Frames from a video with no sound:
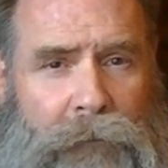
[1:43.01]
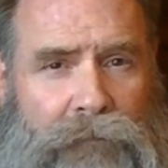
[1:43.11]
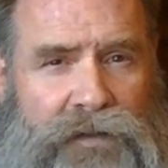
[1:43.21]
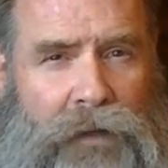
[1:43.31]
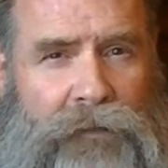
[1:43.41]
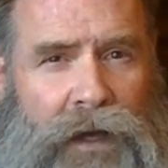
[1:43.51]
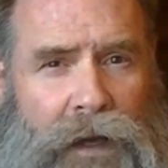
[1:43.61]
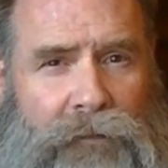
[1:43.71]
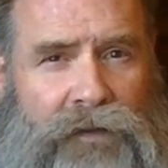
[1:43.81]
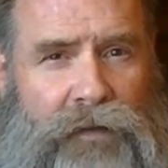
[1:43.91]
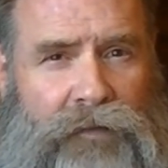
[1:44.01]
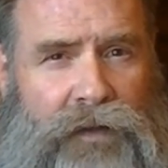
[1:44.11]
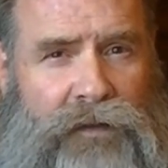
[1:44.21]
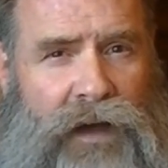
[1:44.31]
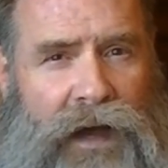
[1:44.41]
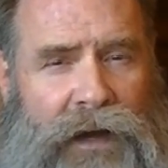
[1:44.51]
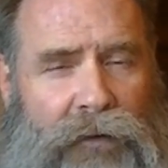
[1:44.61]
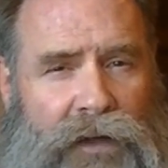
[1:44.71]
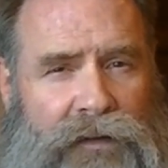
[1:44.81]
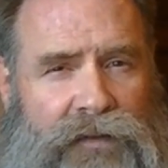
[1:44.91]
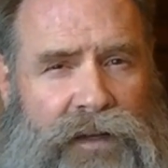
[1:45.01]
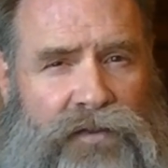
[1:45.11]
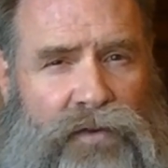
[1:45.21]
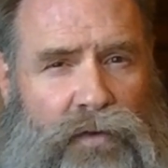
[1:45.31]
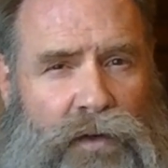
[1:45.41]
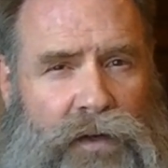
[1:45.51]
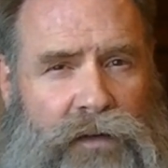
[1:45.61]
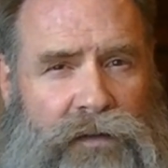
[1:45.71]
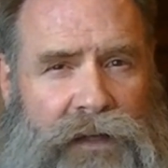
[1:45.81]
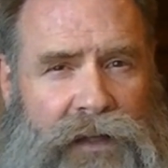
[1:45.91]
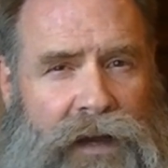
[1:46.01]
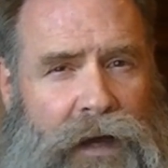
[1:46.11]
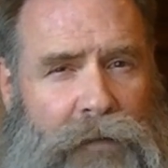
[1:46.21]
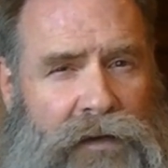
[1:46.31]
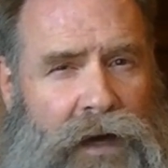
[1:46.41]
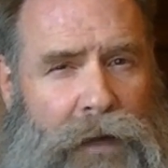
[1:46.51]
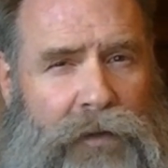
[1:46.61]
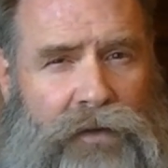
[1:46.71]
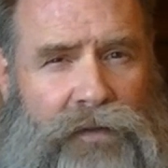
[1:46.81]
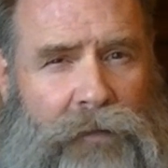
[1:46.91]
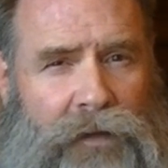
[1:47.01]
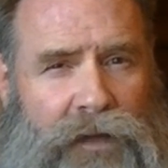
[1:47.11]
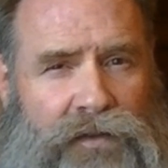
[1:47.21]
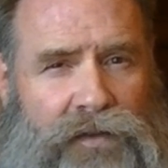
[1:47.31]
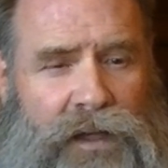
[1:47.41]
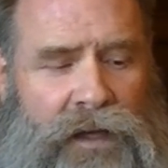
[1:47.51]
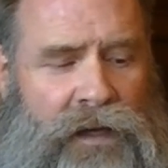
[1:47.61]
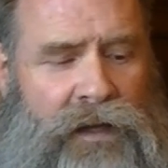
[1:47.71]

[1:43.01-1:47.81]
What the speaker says: Sometimes if it's a higher end essential oil, like at Hobby Lobby or something that you'd get,